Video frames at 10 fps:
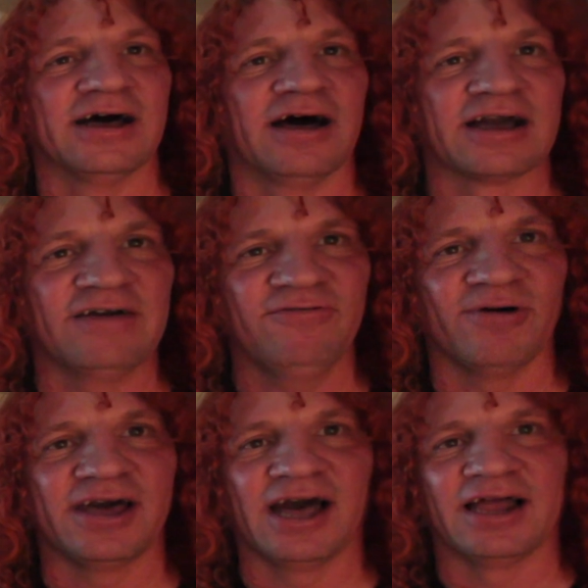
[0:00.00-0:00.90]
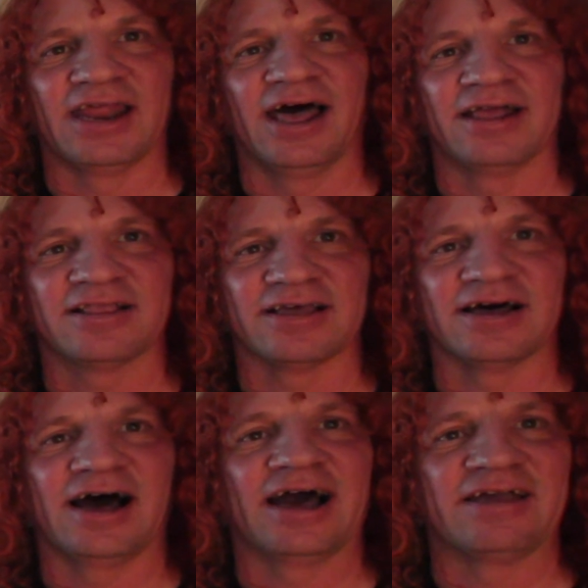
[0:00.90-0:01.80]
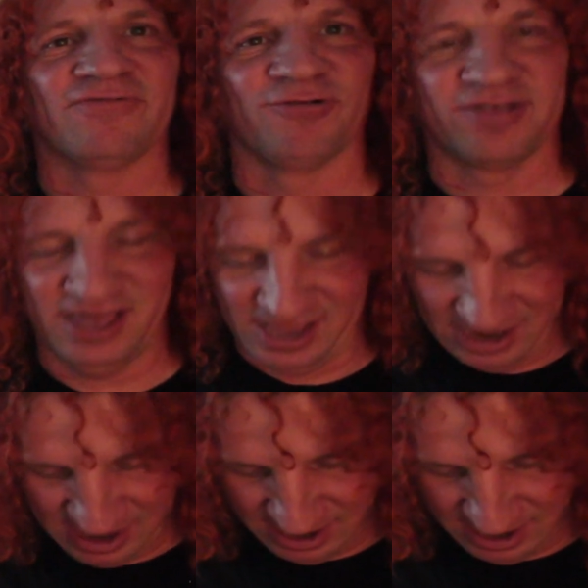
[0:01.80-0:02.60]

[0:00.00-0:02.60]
uh, a, giveaway on that uh, IN14